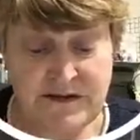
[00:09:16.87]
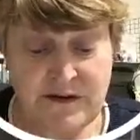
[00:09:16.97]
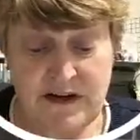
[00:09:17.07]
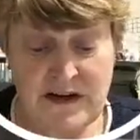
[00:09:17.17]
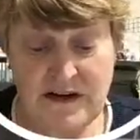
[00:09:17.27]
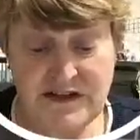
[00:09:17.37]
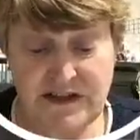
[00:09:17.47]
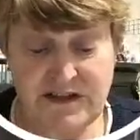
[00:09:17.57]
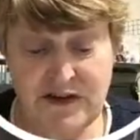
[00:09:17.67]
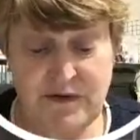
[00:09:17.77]
So I like
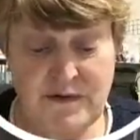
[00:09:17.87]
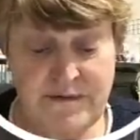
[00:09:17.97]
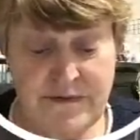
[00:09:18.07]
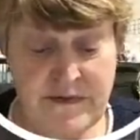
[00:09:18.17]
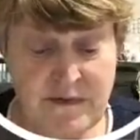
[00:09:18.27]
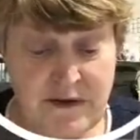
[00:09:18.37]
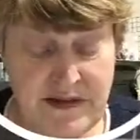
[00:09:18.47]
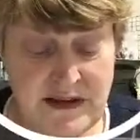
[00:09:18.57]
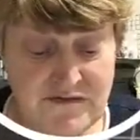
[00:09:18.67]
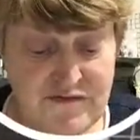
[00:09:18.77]
to do, with
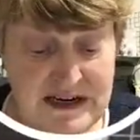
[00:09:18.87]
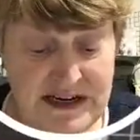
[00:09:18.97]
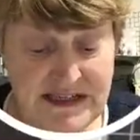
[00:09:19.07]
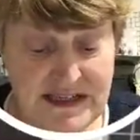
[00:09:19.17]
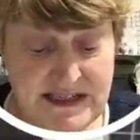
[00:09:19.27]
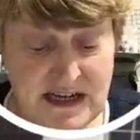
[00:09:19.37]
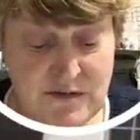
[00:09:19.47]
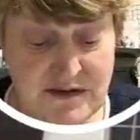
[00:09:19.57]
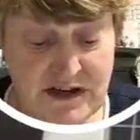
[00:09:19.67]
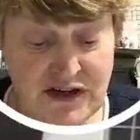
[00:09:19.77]
these really detailed ones,